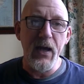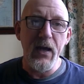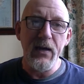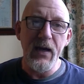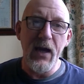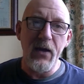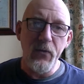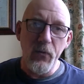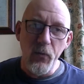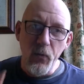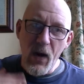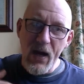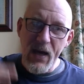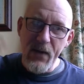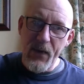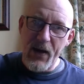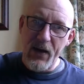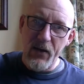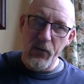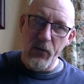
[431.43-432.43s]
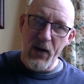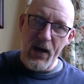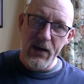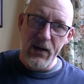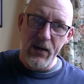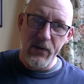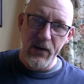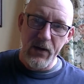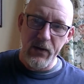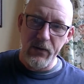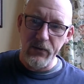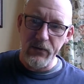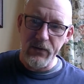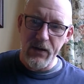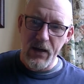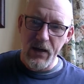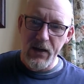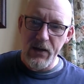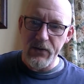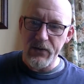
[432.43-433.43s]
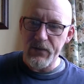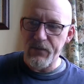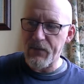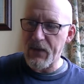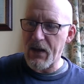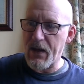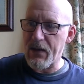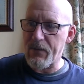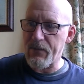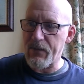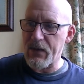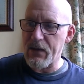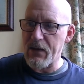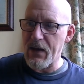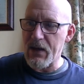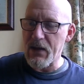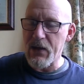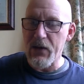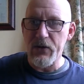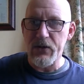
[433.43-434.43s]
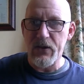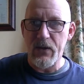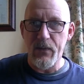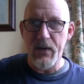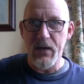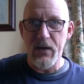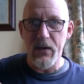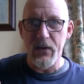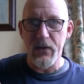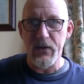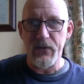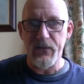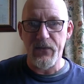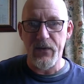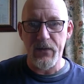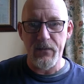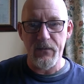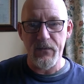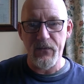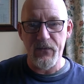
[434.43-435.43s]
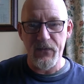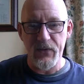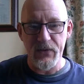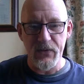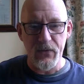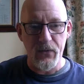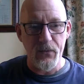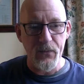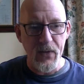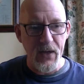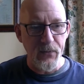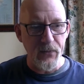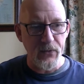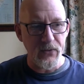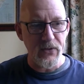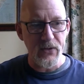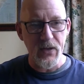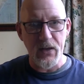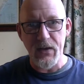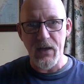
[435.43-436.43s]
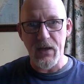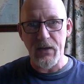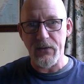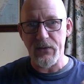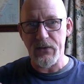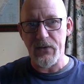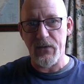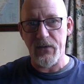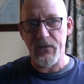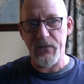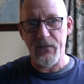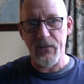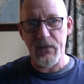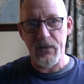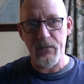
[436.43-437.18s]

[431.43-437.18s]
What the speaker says: Now, way back when, in the old days, it used to be used for sort of people studying sort of,